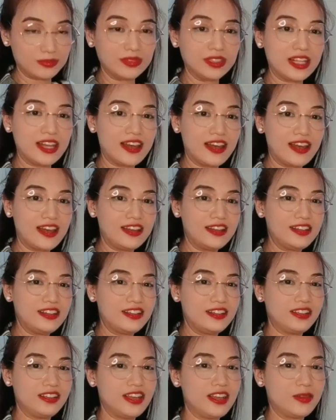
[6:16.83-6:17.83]
plaid
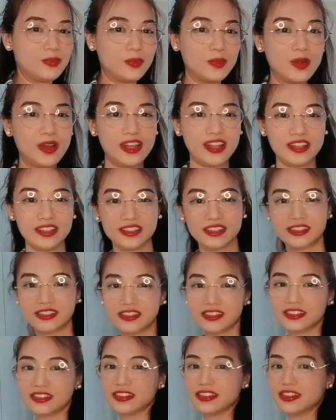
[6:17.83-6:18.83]
and white.
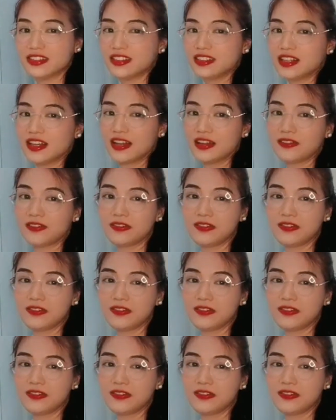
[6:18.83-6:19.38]
I